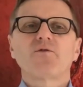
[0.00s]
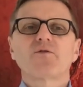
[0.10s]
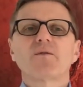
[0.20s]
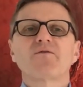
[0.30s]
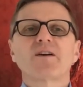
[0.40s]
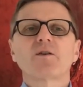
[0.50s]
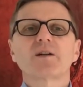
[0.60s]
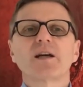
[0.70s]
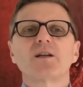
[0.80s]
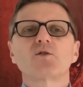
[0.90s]
from
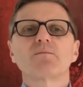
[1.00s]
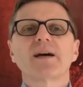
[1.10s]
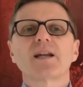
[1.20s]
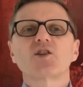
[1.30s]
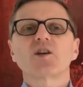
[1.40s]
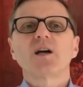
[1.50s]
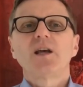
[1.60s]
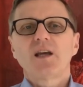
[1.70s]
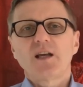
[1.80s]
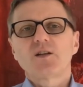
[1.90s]
founder into manager,
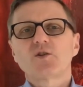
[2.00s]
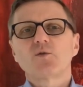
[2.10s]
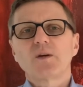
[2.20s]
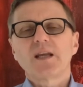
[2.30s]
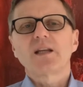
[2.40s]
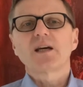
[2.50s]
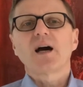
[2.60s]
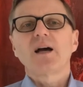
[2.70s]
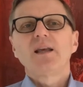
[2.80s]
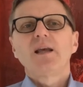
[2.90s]
into leader,